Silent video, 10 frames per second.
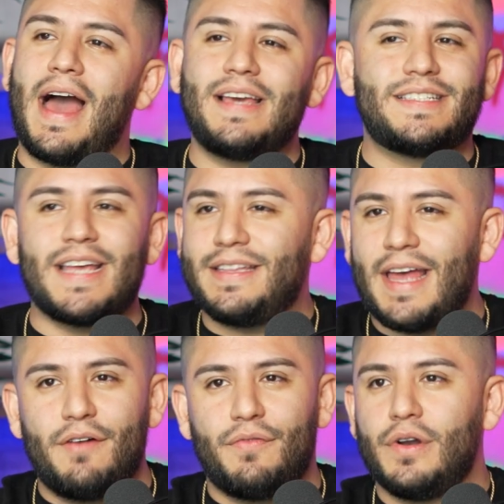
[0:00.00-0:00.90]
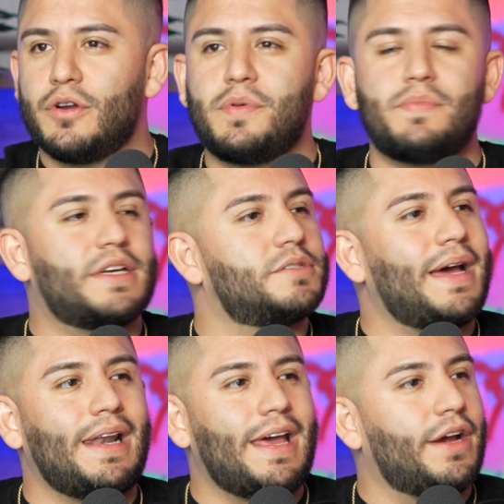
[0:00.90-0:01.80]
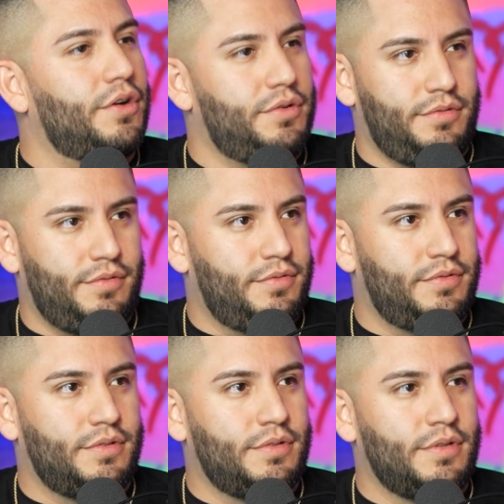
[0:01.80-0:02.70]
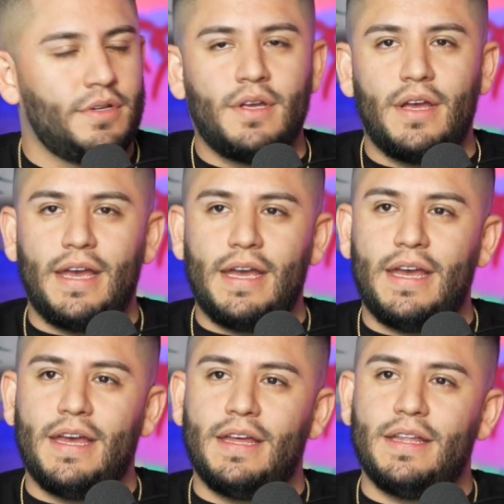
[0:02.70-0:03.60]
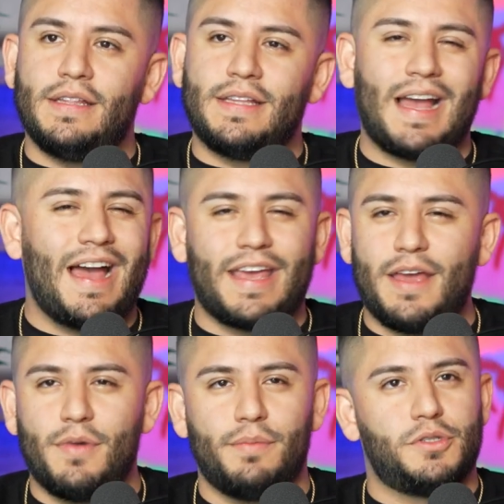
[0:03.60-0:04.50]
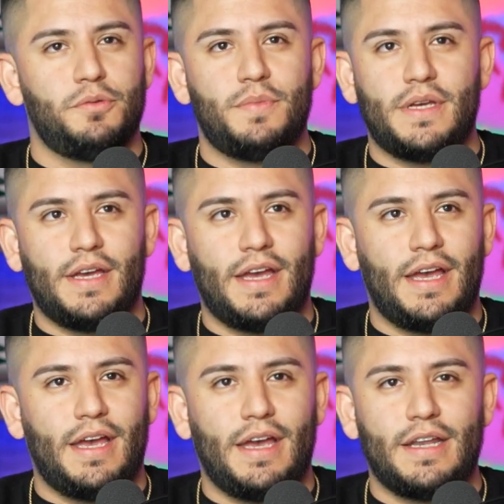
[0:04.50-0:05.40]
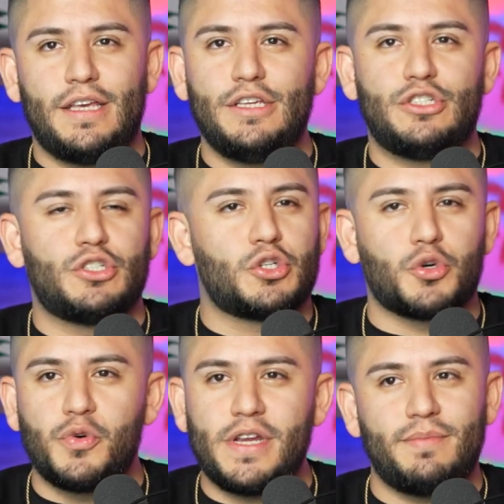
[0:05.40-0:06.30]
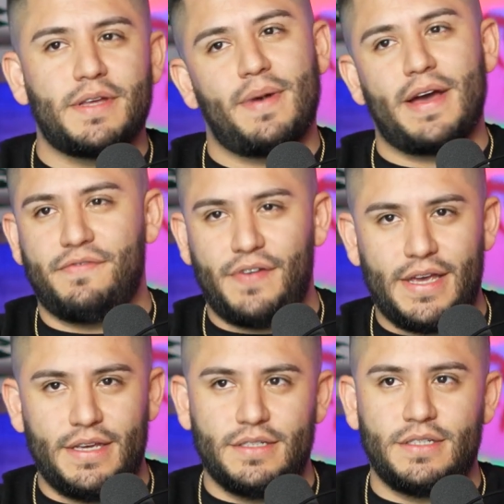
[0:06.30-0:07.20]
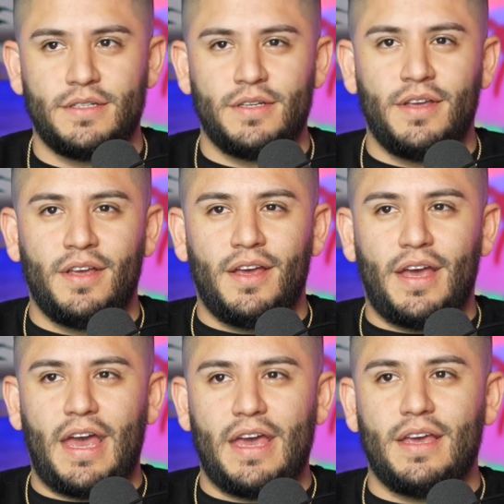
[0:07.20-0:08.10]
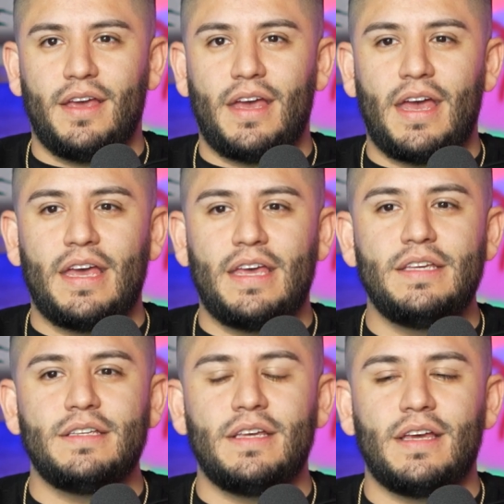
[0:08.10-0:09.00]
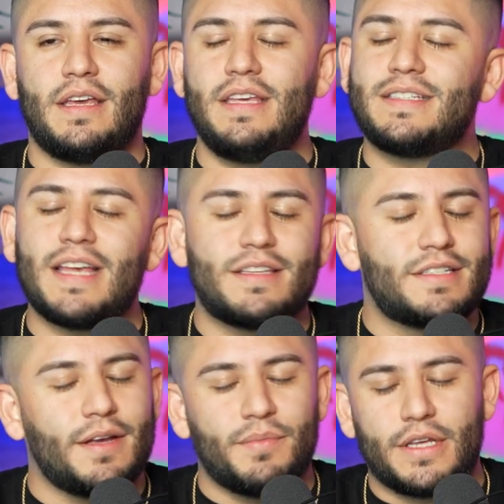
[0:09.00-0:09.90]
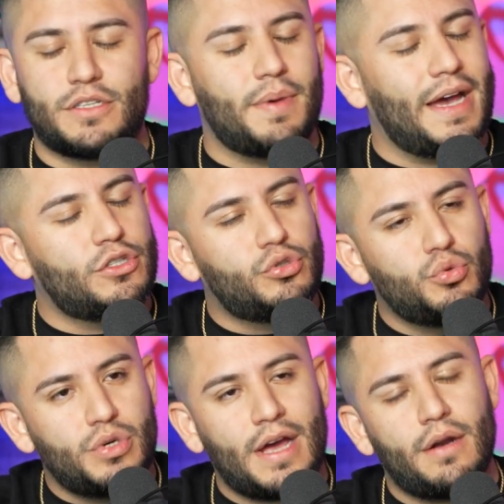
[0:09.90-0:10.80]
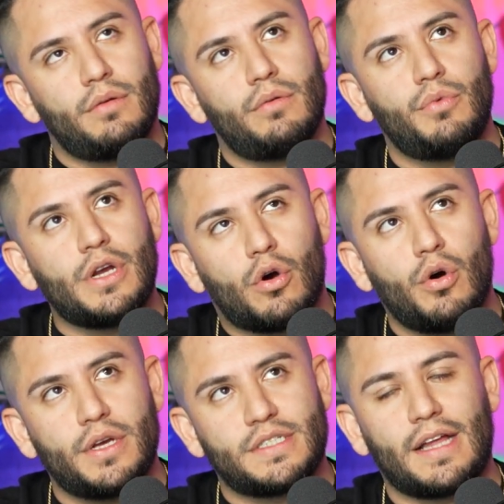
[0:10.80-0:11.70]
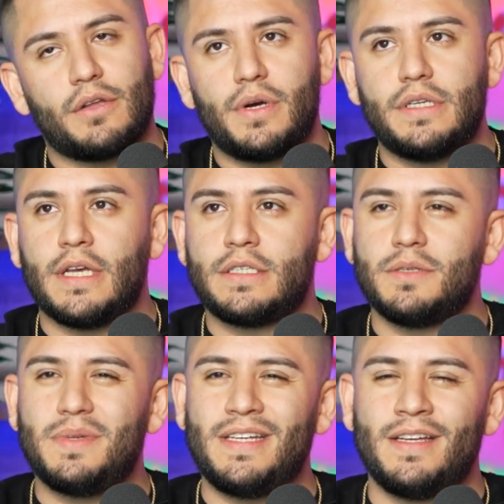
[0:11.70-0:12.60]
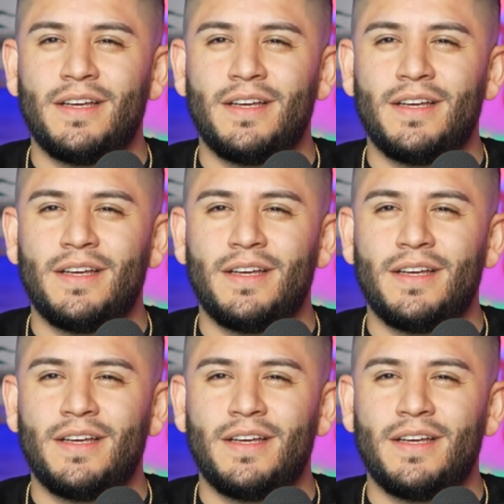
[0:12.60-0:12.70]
I sat down for a little bit because my leg hurt, and the guy came up to me and he screamed in my face, and he said something to me. I do not recall exactly what he said to me.